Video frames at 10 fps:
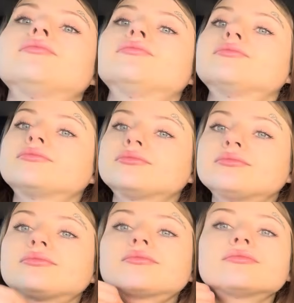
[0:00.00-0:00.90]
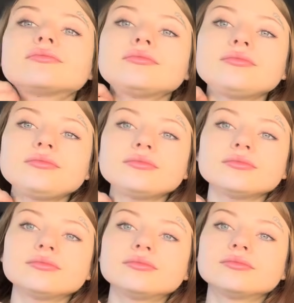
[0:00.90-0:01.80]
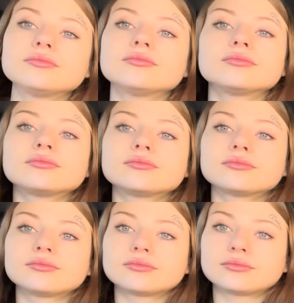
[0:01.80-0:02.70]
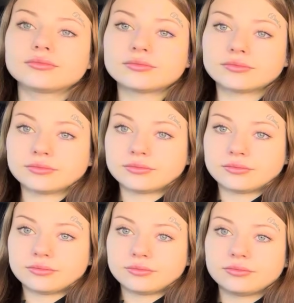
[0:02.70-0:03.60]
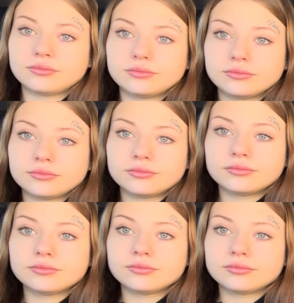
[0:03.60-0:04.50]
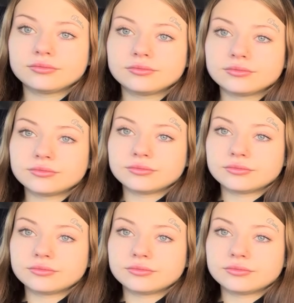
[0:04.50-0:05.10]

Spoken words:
The person shown says nothing.